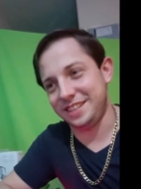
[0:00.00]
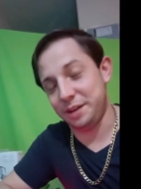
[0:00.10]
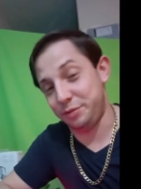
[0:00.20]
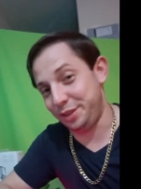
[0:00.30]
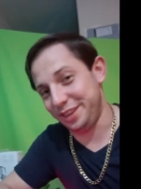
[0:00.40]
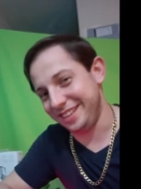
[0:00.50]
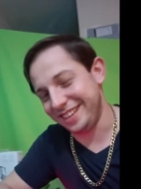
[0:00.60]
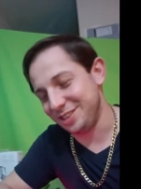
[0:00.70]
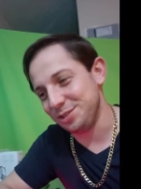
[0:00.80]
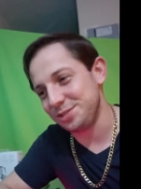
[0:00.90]
everything that
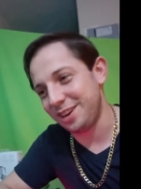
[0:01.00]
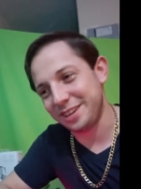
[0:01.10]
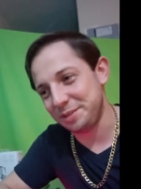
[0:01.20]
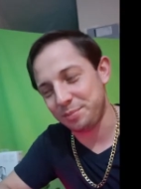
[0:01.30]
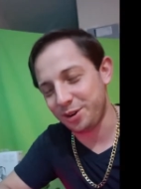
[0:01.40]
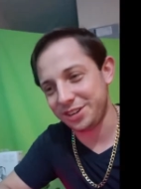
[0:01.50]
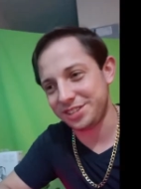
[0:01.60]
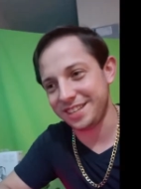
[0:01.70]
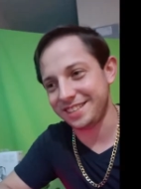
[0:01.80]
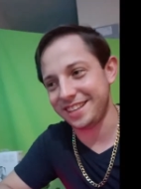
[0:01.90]
goes on in party
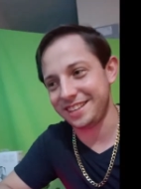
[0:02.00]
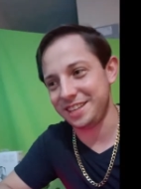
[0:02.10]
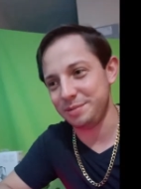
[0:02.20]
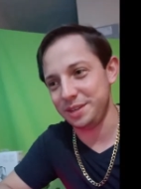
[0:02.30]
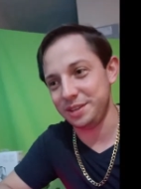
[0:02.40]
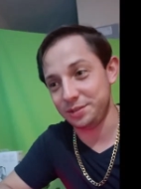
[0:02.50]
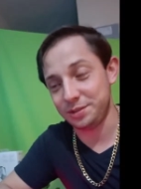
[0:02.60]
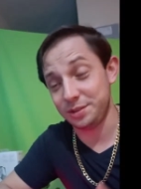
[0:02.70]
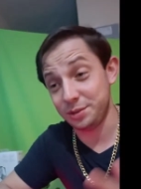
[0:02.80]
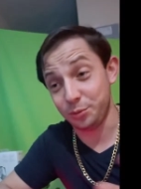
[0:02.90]
chat in that game is
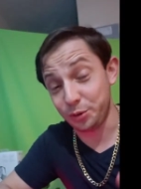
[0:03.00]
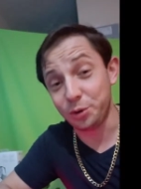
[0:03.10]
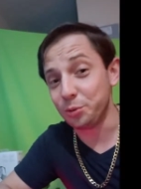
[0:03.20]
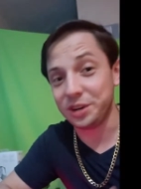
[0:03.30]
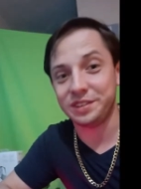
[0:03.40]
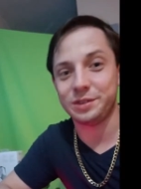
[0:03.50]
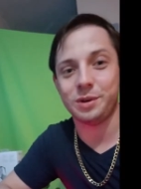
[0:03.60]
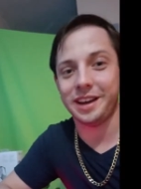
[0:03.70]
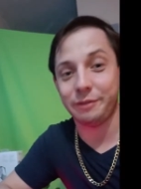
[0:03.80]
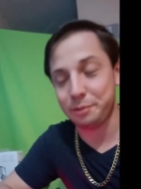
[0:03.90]
the real reason
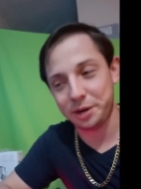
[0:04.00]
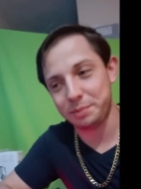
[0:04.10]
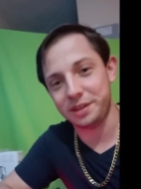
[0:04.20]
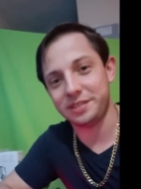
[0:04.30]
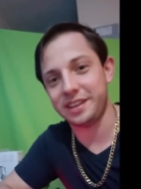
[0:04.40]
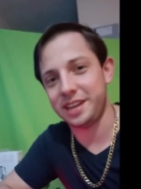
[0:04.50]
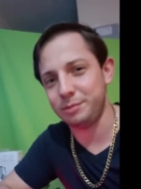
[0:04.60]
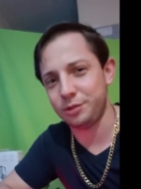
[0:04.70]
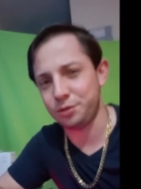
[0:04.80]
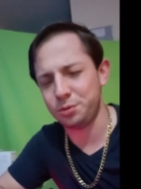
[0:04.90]
why everybody plays that game.
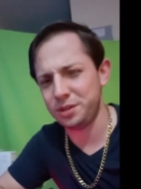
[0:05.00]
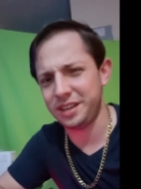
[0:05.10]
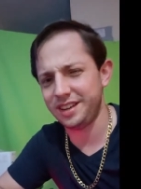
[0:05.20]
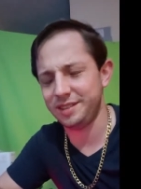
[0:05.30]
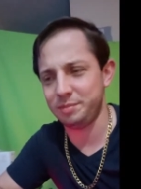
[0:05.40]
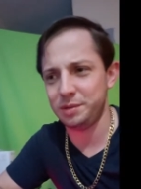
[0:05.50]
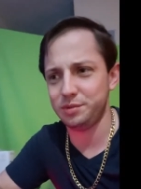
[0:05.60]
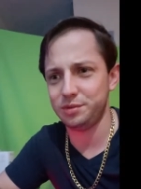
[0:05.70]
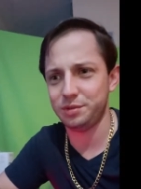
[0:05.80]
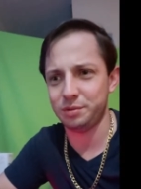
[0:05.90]
The trolling and
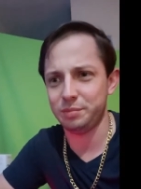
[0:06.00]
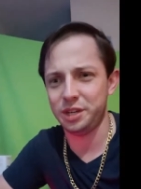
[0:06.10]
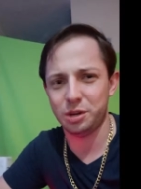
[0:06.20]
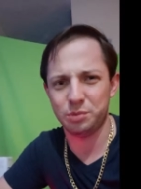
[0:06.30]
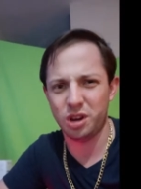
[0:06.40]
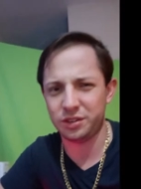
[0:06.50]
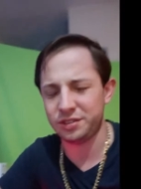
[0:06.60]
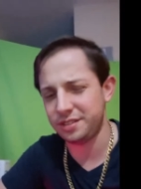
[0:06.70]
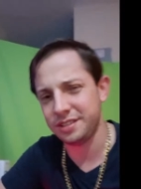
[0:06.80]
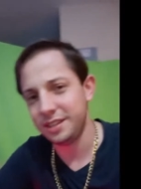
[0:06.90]
people are being
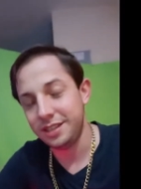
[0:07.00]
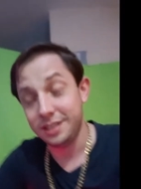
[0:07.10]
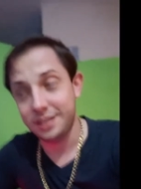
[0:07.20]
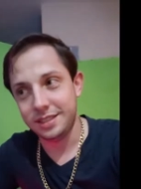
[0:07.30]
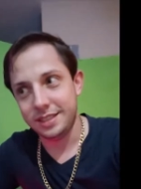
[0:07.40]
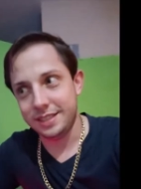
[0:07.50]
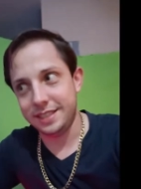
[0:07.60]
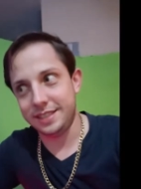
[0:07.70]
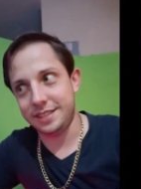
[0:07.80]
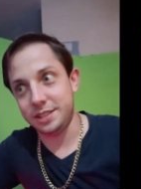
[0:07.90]
obnoxious.
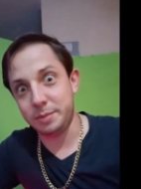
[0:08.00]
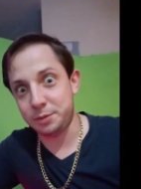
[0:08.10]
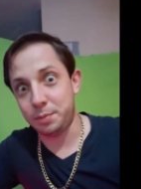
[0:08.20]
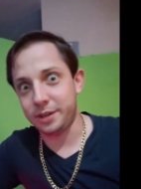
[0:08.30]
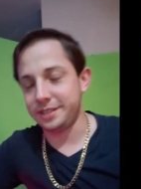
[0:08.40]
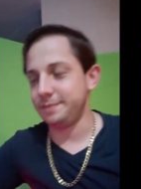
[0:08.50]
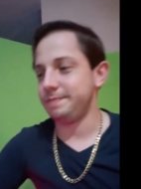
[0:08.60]
It's the best part.